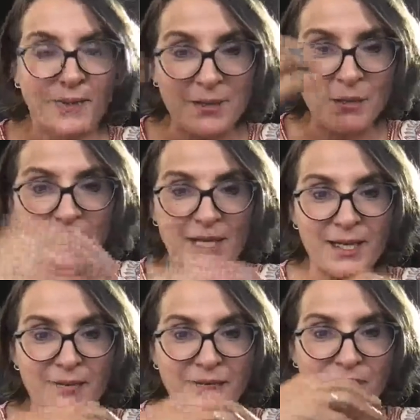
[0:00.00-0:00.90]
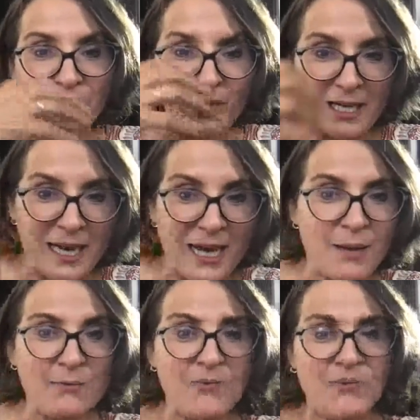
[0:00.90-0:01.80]
and then we can feel a
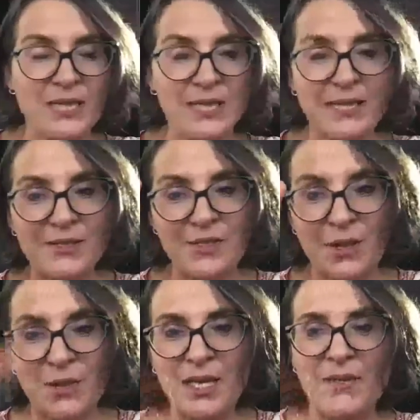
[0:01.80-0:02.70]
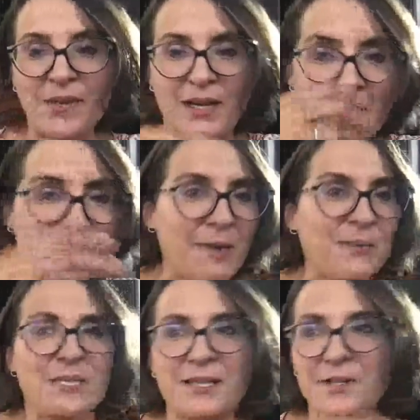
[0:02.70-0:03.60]
calm feeling. So the
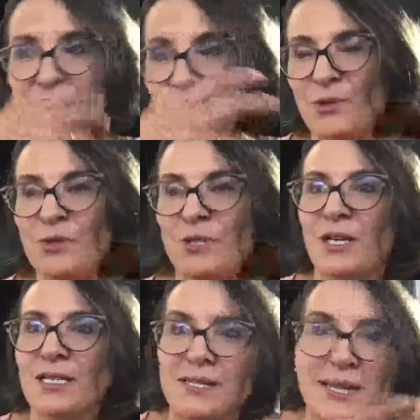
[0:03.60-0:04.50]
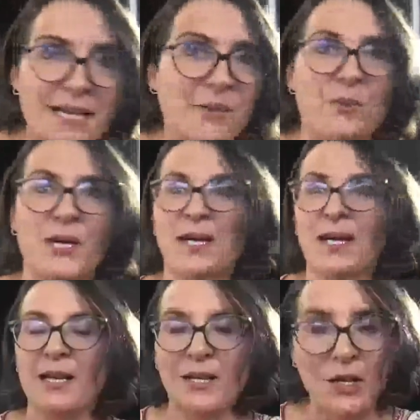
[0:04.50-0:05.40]
calm is the gentle tides. Anyway,
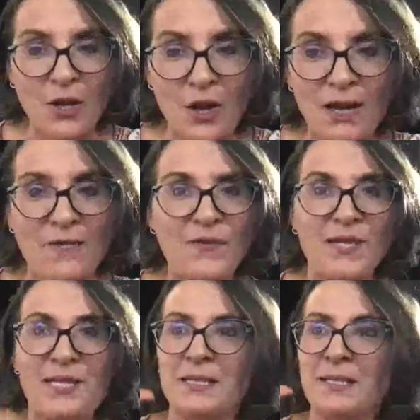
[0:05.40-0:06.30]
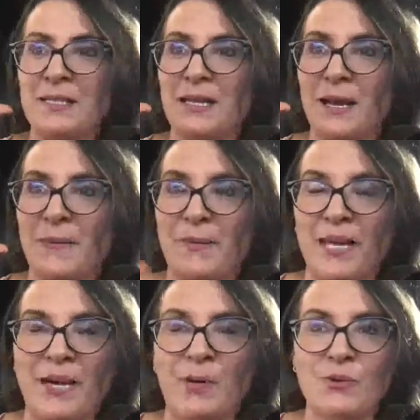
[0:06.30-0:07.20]
life is
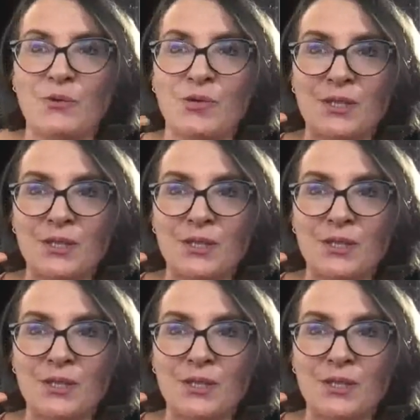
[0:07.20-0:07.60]
about,